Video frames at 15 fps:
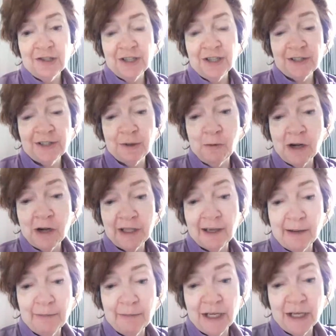the one that I
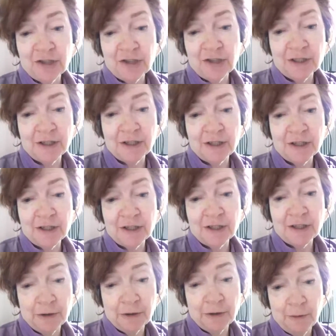mentioned
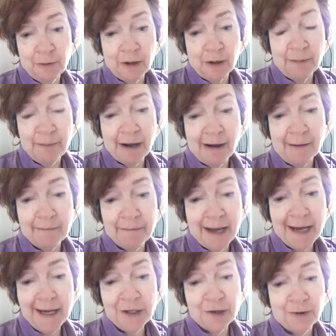to about
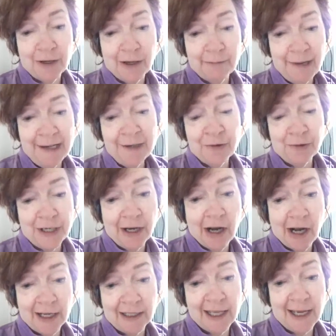Patreon
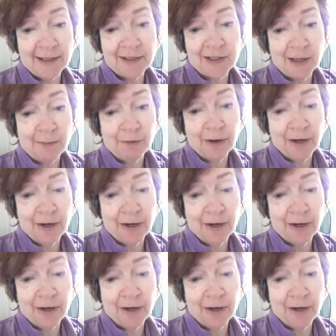last summer and